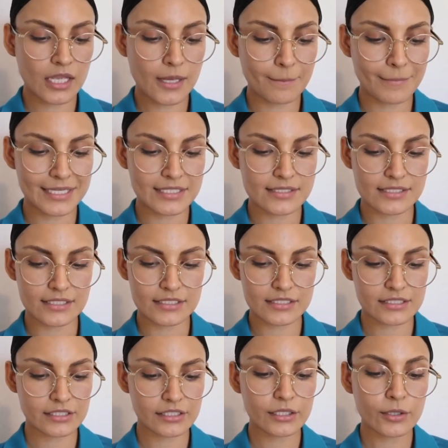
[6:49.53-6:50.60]
"My
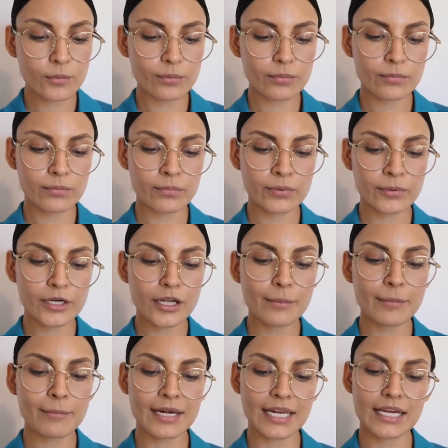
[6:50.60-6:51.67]
sister put up
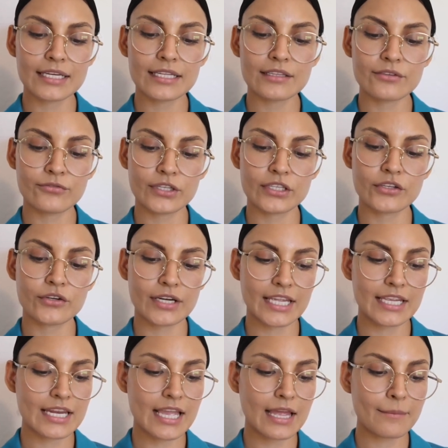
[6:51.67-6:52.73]
a plan in the 5th
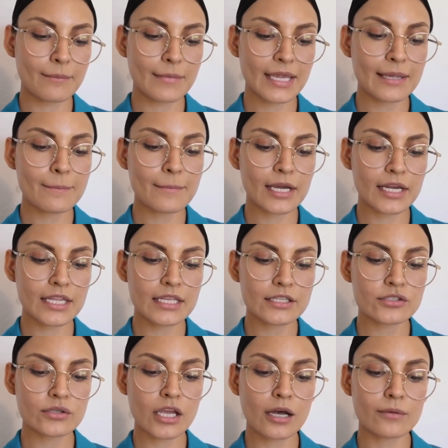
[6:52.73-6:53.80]
grade and made money
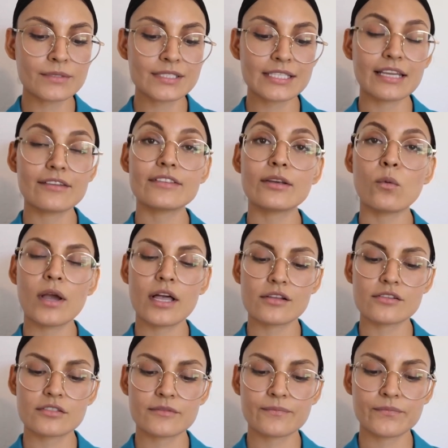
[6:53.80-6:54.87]
to help save the
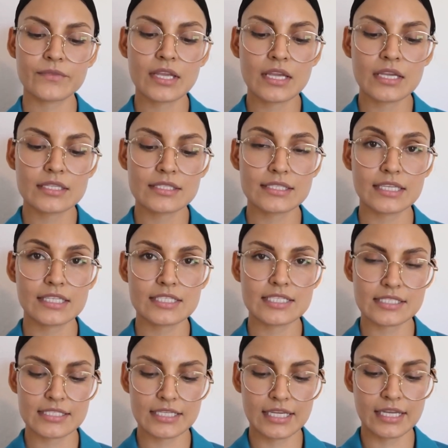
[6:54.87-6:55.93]
whales," said
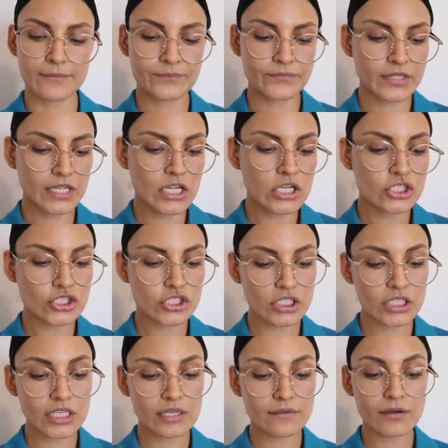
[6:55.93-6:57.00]
Jessica.
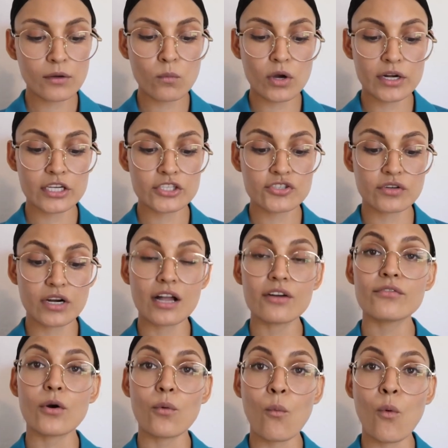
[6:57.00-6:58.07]
"She even won a
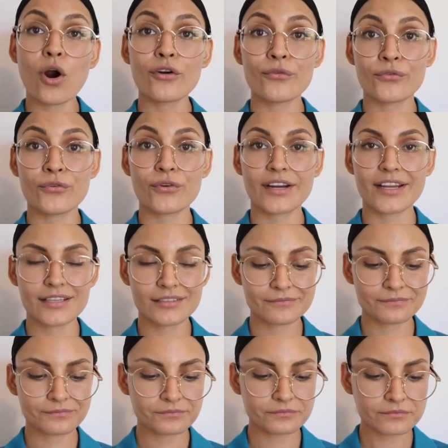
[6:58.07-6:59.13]
giraffe award for it."
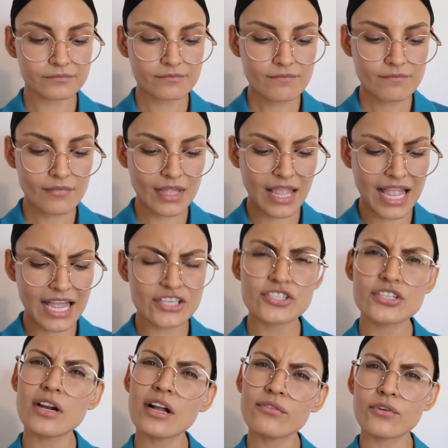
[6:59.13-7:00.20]
A
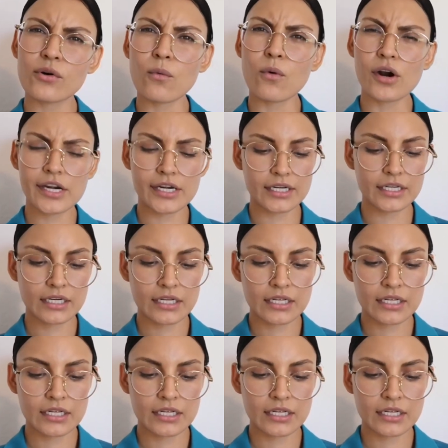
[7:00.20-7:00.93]
giraffe award?